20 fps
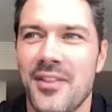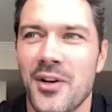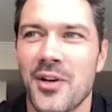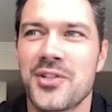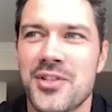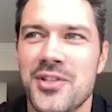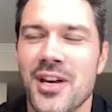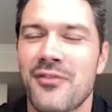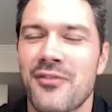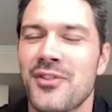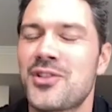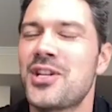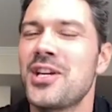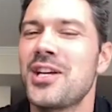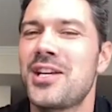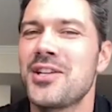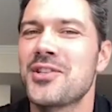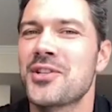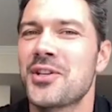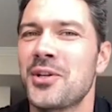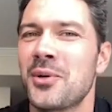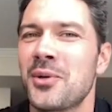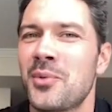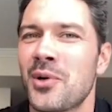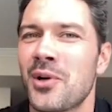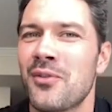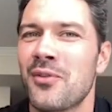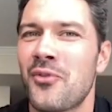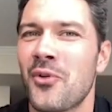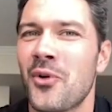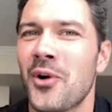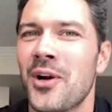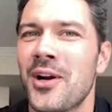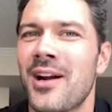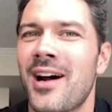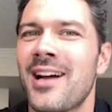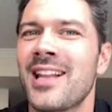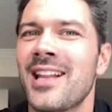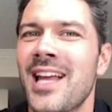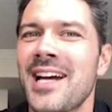There is definitely, cheeky is a good word for it.
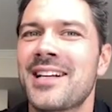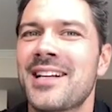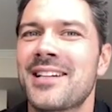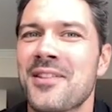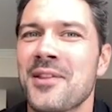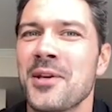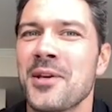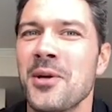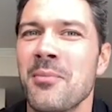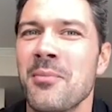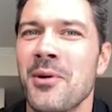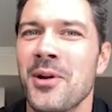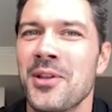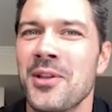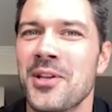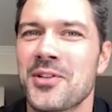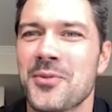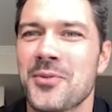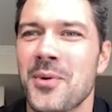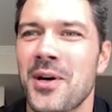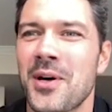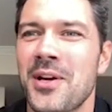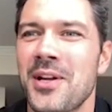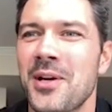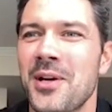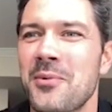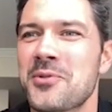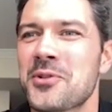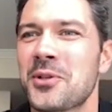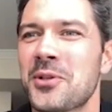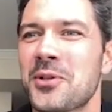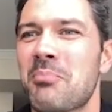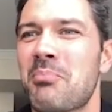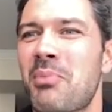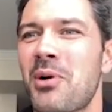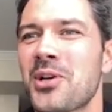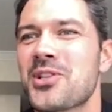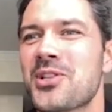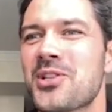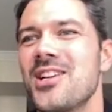I liked the humor in this one. It was a little
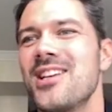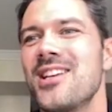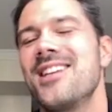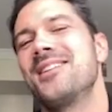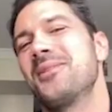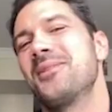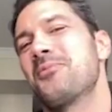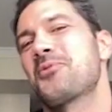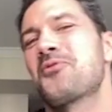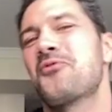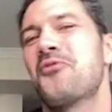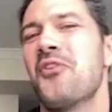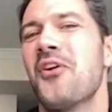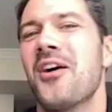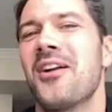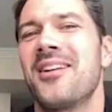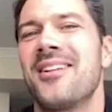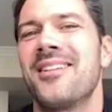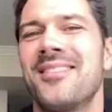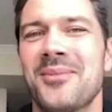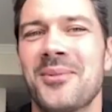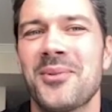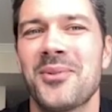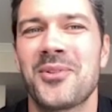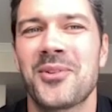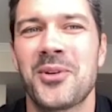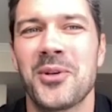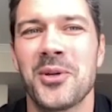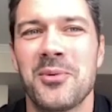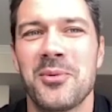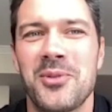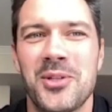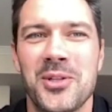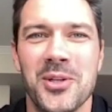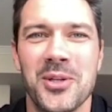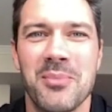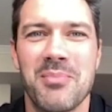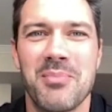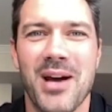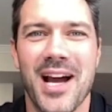punchy. It was fun. It was good,
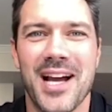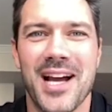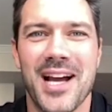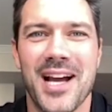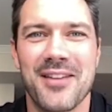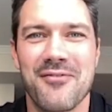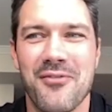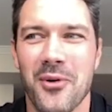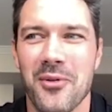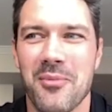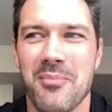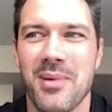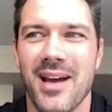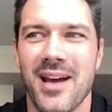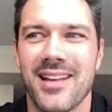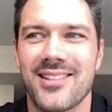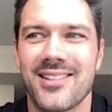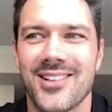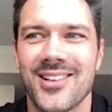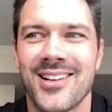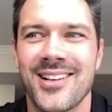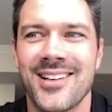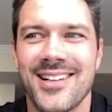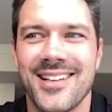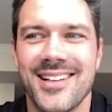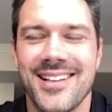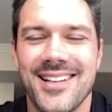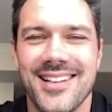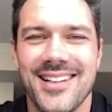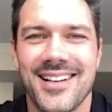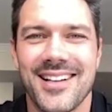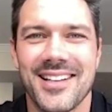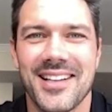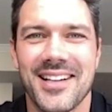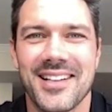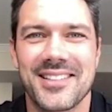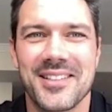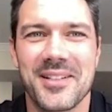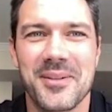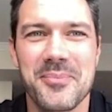good back and forth banter. I
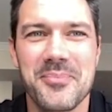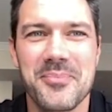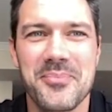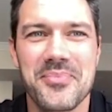liked it.